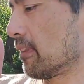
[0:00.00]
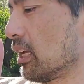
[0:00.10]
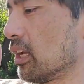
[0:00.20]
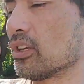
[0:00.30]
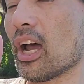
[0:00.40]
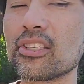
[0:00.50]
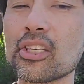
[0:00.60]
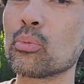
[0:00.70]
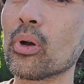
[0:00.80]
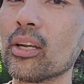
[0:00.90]
at
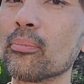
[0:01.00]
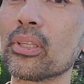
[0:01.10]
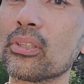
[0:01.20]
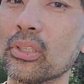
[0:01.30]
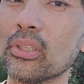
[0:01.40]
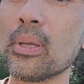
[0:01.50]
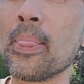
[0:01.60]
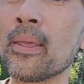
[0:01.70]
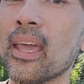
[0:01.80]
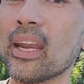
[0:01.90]
once. Not
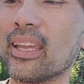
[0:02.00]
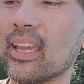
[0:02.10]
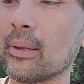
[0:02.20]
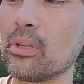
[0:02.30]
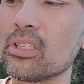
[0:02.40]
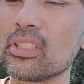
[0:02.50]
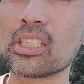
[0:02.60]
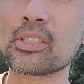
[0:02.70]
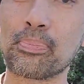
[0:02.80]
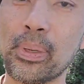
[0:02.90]
just 1, but 2.
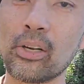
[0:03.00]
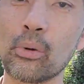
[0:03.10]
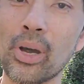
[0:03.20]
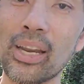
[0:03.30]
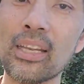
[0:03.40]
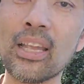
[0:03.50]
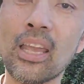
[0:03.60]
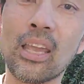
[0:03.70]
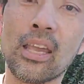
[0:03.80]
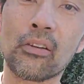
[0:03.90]
And again, I'm using
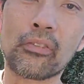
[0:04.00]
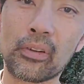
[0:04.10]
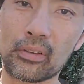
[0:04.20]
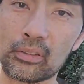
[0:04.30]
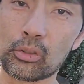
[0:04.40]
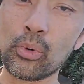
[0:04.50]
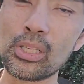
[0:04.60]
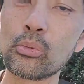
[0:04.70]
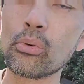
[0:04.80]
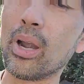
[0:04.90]
this bigger one.
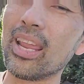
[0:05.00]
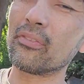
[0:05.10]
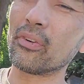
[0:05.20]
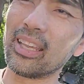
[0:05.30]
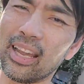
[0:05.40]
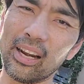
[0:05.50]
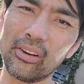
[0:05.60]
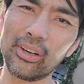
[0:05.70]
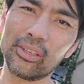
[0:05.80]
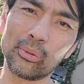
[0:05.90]
So
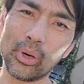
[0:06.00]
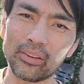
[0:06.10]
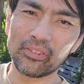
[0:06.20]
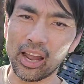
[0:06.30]
one's rated for